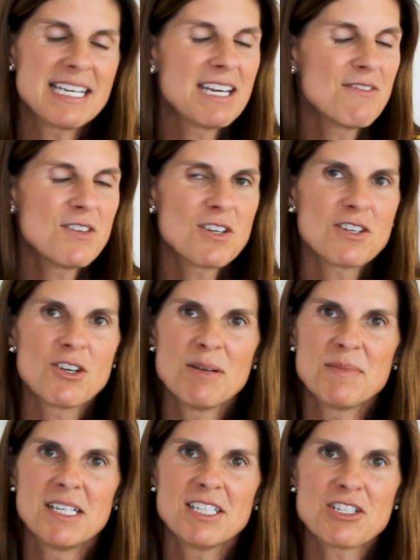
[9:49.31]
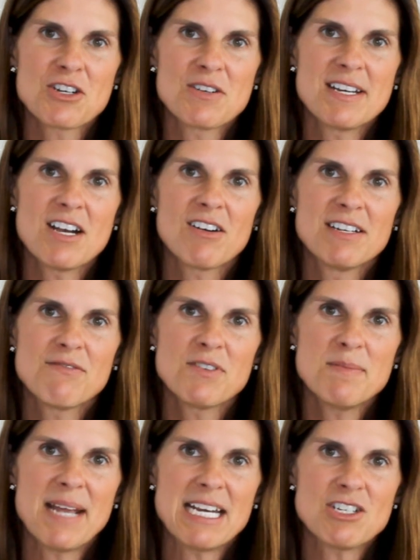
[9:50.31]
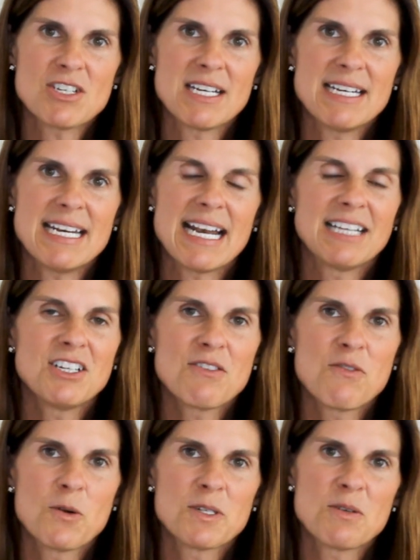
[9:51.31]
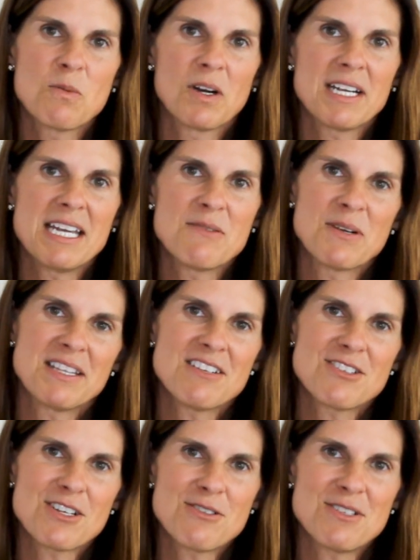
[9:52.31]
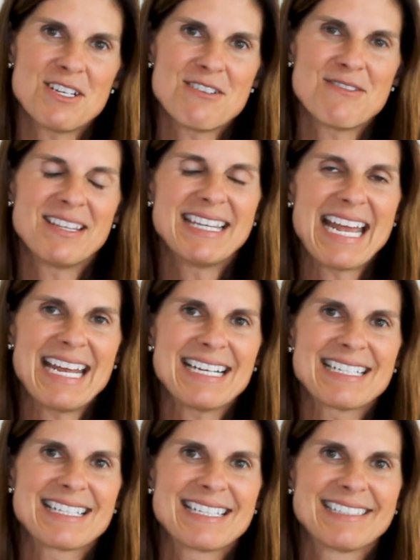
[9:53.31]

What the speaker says: Give your criminal attorney our information, and I look forward to working with you so soon. Thanks.